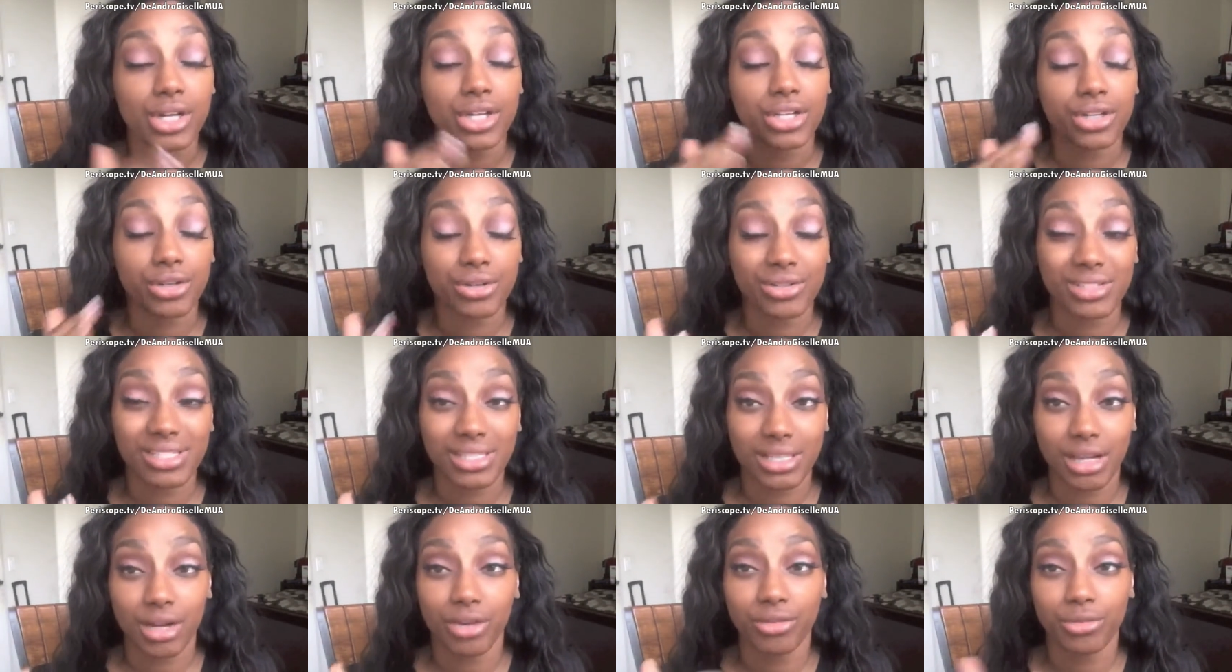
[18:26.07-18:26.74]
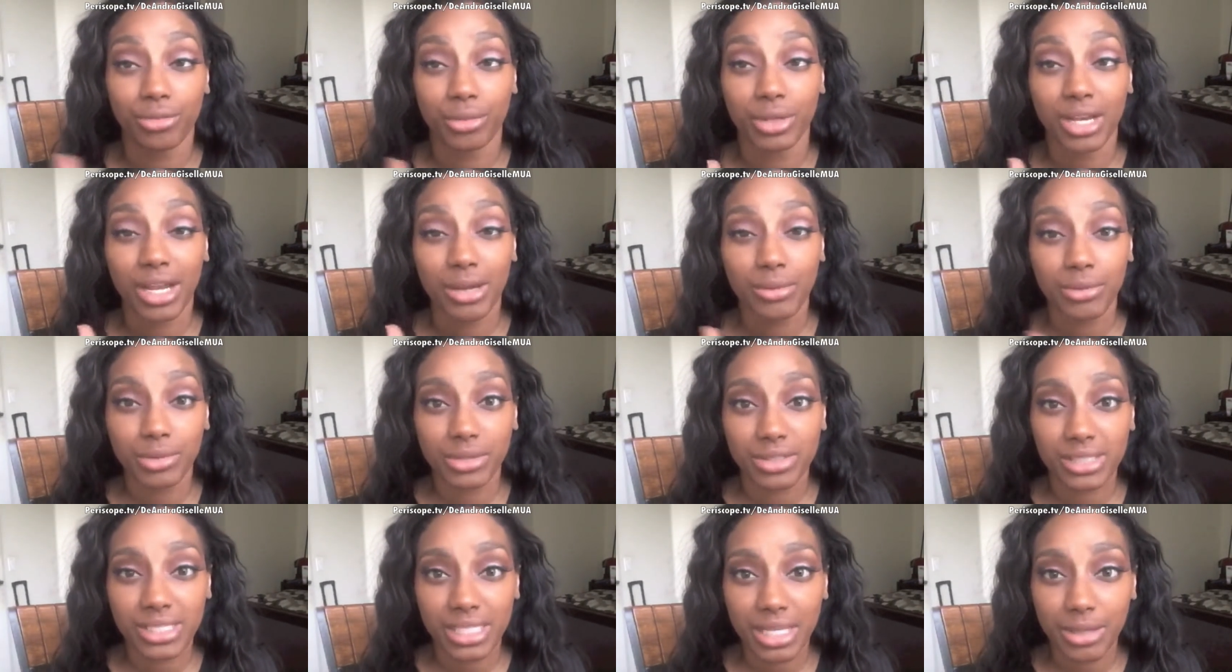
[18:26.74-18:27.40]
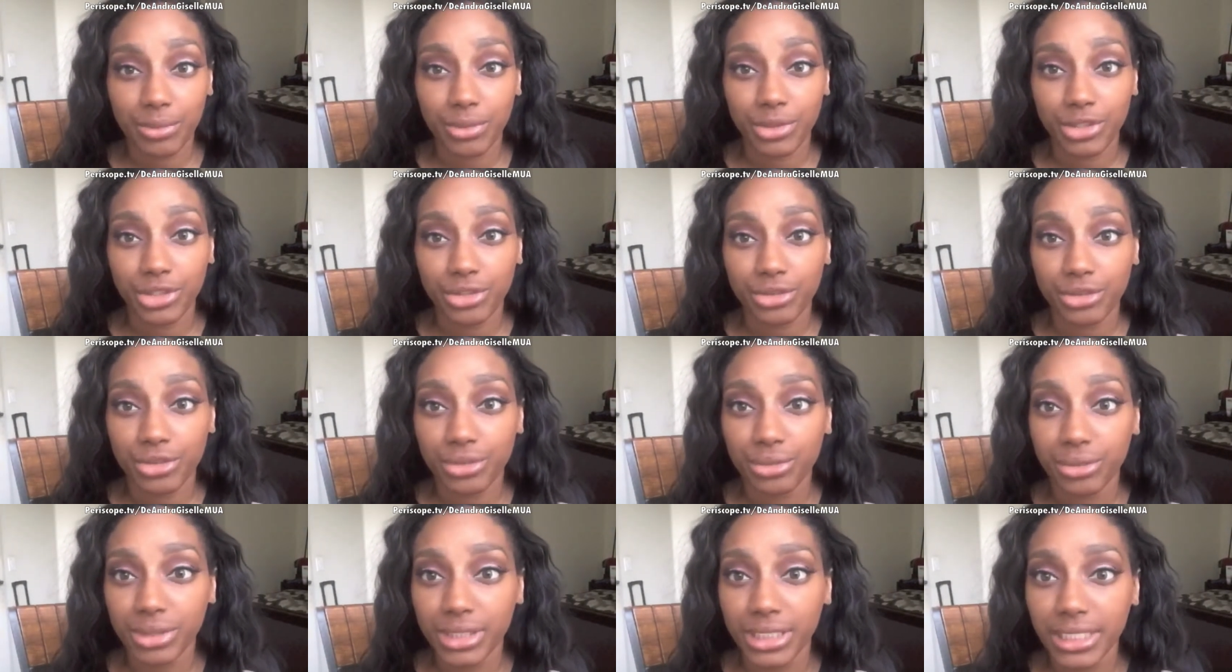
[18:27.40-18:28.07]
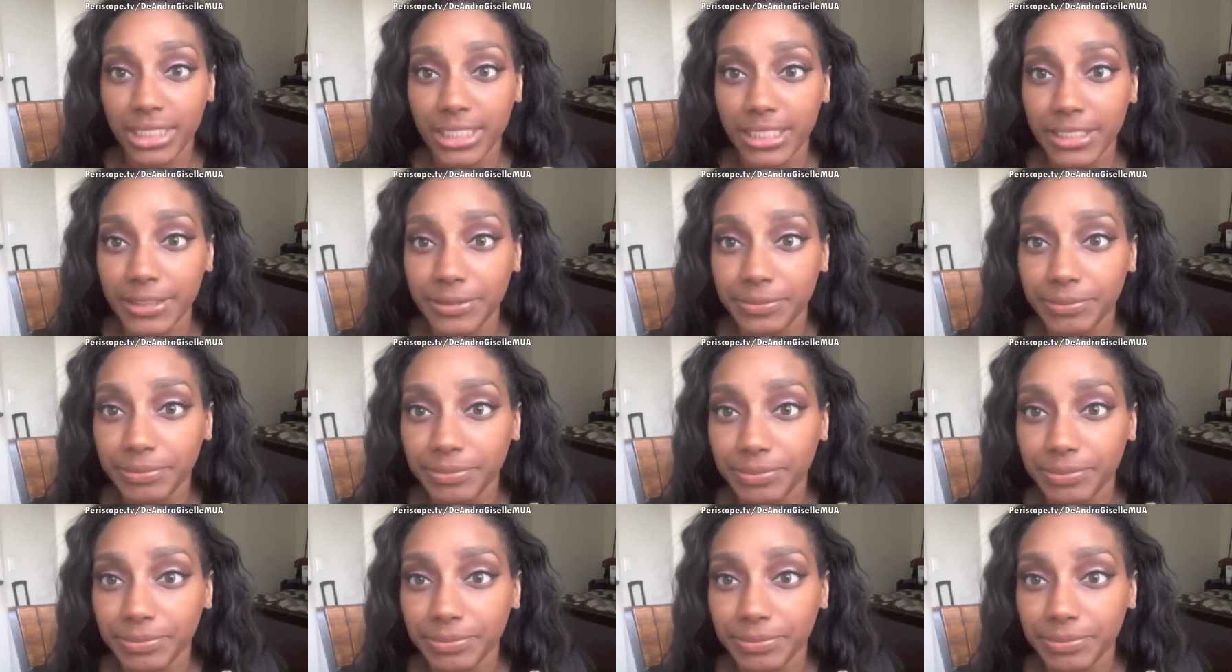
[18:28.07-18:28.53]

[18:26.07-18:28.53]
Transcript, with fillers: yourself what I will say when you're doing it